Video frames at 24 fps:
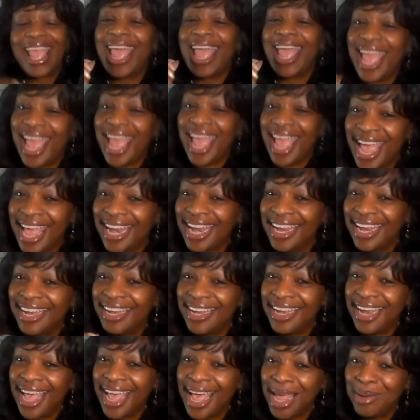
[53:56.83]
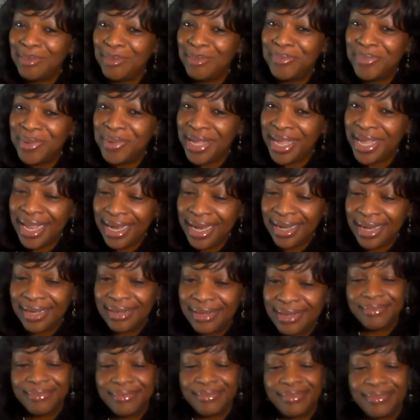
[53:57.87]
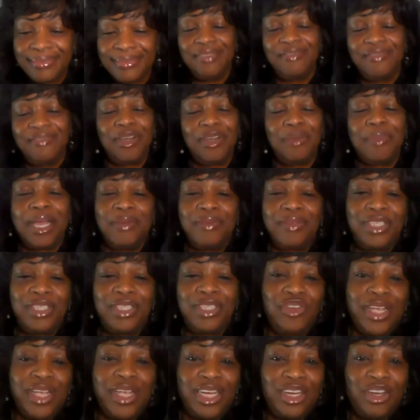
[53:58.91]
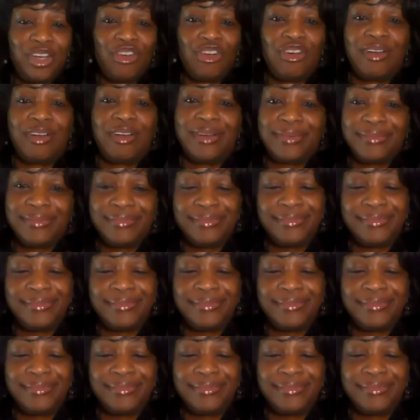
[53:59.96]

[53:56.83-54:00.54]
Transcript: Had it not been for my restraining order,